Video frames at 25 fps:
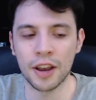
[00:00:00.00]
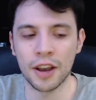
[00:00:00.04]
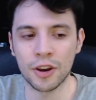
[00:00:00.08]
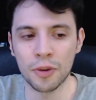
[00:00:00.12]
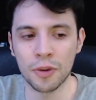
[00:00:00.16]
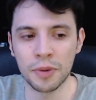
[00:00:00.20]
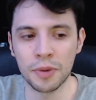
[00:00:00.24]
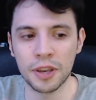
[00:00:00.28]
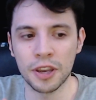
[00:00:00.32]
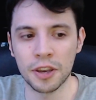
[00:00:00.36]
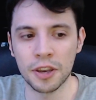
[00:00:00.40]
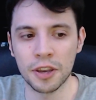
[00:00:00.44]

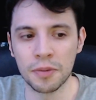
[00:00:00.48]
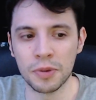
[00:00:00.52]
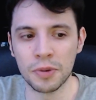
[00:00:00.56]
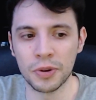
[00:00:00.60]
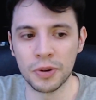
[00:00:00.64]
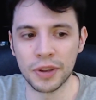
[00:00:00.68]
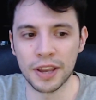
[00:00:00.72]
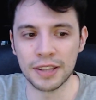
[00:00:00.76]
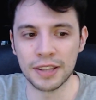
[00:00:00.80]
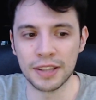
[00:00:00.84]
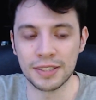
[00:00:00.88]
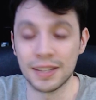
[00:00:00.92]
Can't
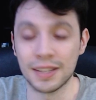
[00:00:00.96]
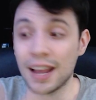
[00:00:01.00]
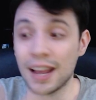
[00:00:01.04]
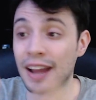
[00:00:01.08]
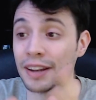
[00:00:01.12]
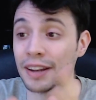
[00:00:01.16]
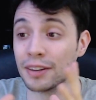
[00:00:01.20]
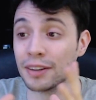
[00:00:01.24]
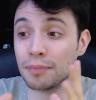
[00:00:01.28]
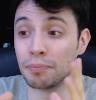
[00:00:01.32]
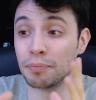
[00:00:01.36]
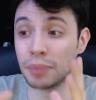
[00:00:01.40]
Communicate's
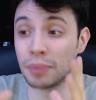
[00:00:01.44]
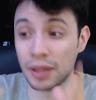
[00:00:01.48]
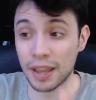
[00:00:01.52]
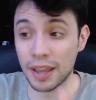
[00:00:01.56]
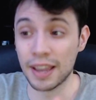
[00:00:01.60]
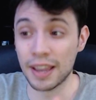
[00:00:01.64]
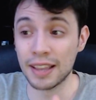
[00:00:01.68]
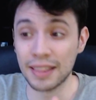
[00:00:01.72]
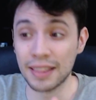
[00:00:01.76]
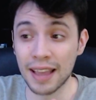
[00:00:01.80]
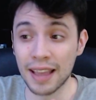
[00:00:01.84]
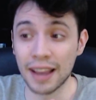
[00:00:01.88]
not
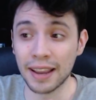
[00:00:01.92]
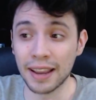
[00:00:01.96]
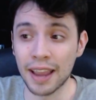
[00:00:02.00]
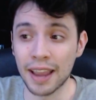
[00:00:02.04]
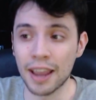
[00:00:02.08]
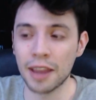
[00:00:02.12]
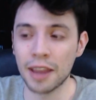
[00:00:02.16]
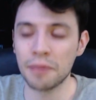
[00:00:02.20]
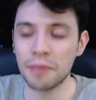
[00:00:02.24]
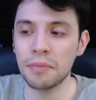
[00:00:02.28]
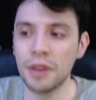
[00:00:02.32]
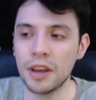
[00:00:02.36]
playing that
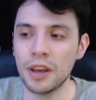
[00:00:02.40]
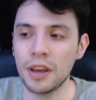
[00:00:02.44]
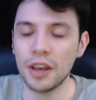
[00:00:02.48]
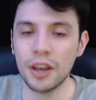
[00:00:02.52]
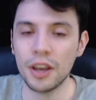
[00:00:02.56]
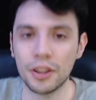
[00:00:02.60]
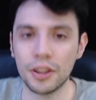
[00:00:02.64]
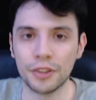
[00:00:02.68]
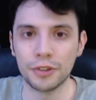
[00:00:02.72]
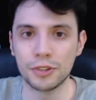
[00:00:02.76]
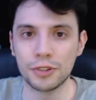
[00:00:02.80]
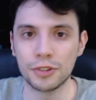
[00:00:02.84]
game.
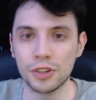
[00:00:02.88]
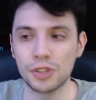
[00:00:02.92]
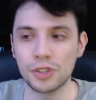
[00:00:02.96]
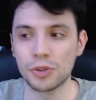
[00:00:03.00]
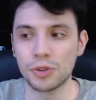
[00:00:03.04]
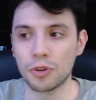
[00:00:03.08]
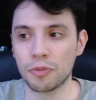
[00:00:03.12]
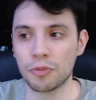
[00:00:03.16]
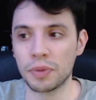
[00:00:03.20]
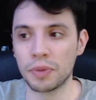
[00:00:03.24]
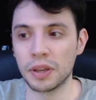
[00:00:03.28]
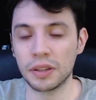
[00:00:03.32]
They're just
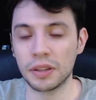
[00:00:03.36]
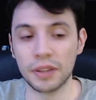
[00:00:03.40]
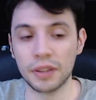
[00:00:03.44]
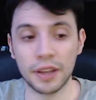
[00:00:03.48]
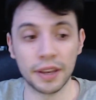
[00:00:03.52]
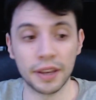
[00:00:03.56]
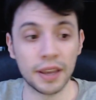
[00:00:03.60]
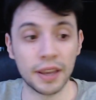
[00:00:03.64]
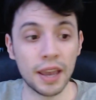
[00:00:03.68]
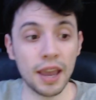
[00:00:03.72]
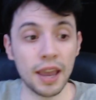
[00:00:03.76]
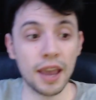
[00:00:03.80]
sort of being
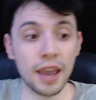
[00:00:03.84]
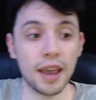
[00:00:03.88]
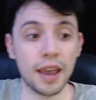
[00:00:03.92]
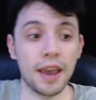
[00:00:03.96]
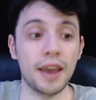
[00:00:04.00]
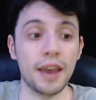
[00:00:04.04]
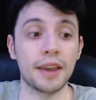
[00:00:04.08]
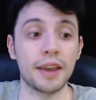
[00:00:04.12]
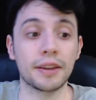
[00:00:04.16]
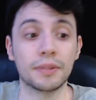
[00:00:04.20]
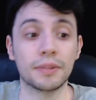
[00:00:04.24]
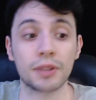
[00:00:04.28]
like,
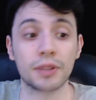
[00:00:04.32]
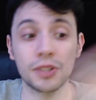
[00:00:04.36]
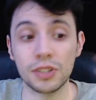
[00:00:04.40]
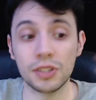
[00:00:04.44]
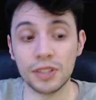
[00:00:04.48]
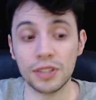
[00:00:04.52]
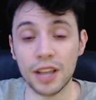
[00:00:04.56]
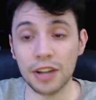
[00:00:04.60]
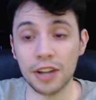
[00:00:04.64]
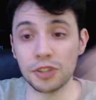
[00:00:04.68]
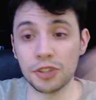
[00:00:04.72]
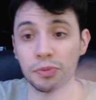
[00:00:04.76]
hey, this is
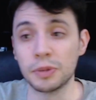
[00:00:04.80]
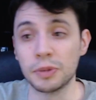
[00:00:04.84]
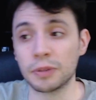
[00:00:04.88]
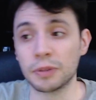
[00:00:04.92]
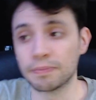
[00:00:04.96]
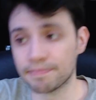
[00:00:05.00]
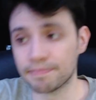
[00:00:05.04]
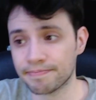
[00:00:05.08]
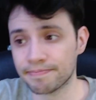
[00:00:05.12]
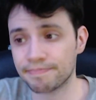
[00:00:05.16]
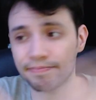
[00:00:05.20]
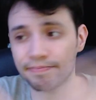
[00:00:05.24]
Najimi.
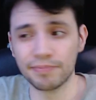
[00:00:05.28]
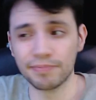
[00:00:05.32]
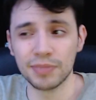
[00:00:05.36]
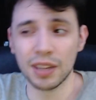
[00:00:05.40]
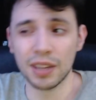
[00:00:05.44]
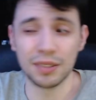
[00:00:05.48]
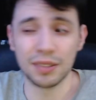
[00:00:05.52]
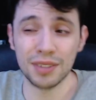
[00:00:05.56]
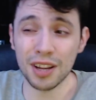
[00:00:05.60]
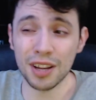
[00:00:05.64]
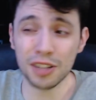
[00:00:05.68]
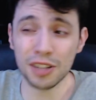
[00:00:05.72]

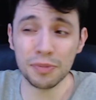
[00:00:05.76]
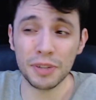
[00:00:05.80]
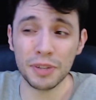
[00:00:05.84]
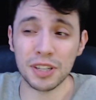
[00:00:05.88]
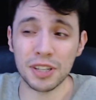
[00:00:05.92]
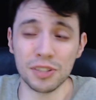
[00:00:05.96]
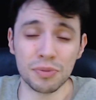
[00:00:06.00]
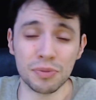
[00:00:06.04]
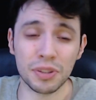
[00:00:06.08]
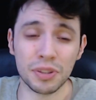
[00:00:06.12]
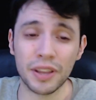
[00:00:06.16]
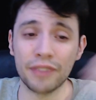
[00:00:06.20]
Najimi
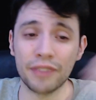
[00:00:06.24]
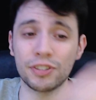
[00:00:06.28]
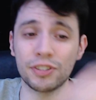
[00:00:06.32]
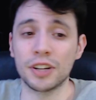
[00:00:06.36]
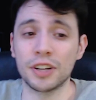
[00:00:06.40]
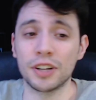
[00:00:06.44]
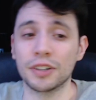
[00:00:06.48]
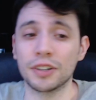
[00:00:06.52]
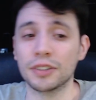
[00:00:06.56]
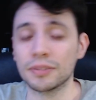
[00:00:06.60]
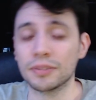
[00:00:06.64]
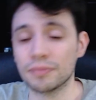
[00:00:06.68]
doesn't really have a
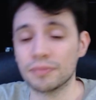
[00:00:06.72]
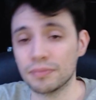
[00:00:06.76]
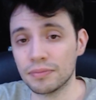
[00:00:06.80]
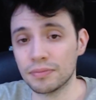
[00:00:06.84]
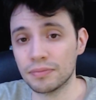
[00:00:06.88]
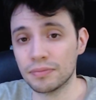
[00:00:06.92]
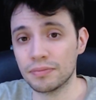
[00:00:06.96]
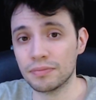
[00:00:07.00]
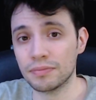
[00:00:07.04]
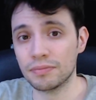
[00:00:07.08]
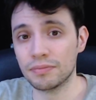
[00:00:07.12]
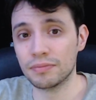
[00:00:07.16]
gender.
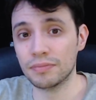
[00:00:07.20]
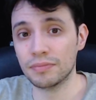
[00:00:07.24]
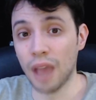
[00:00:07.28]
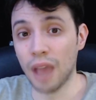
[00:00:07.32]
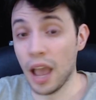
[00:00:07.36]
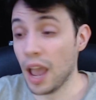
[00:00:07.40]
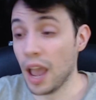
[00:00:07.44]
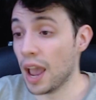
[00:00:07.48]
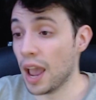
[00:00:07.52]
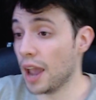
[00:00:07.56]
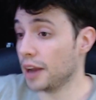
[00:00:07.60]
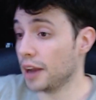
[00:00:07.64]

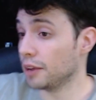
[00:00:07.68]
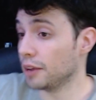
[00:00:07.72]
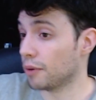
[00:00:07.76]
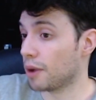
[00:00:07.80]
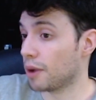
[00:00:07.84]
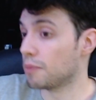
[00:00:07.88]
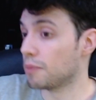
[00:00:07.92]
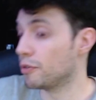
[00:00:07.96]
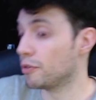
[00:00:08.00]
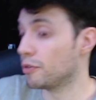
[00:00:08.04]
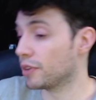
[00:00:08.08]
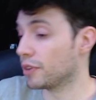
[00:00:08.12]

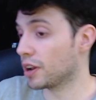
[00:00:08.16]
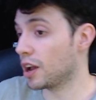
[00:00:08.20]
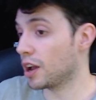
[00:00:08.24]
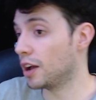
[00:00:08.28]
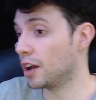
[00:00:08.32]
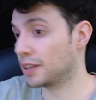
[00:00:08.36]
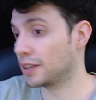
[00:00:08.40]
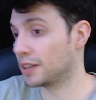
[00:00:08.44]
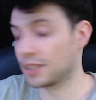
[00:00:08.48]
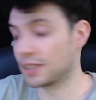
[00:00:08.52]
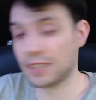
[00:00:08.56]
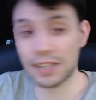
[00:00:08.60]
Anyway, moving
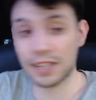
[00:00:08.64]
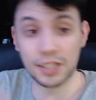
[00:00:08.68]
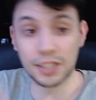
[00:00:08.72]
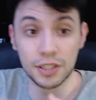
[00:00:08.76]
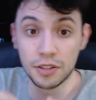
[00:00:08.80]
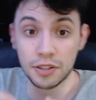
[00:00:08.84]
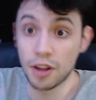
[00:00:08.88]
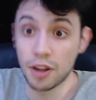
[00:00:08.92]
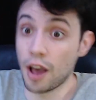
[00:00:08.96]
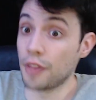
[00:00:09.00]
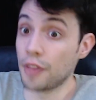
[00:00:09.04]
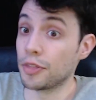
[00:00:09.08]
on, because that's
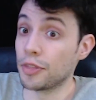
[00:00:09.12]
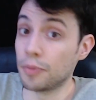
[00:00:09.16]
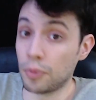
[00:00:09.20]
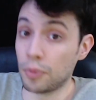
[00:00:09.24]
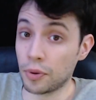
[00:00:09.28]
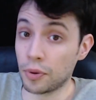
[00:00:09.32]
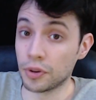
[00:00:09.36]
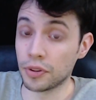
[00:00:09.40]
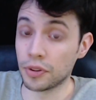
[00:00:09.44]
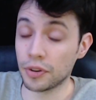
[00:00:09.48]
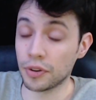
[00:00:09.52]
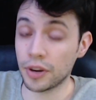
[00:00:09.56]
not the
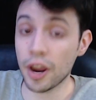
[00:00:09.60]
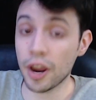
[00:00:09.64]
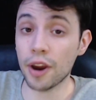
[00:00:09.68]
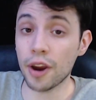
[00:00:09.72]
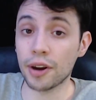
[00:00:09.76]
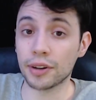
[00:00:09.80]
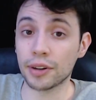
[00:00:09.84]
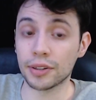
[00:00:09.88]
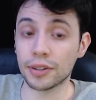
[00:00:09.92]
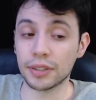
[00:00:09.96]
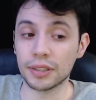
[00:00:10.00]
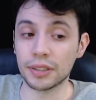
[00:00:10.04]
point of their
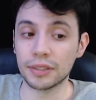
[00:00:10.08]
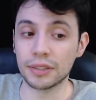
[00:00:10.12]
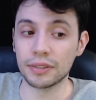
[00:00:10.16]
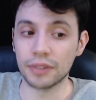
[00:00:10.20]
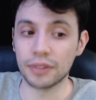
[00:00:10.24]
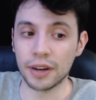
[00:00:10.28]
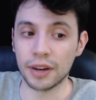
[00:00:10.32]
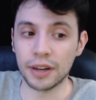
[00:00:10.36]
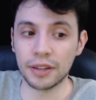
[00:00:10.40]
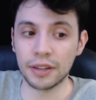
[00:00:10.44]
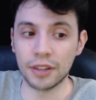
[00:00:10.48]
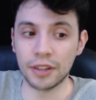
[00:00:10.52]
character,
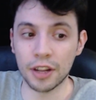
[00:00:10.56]
right?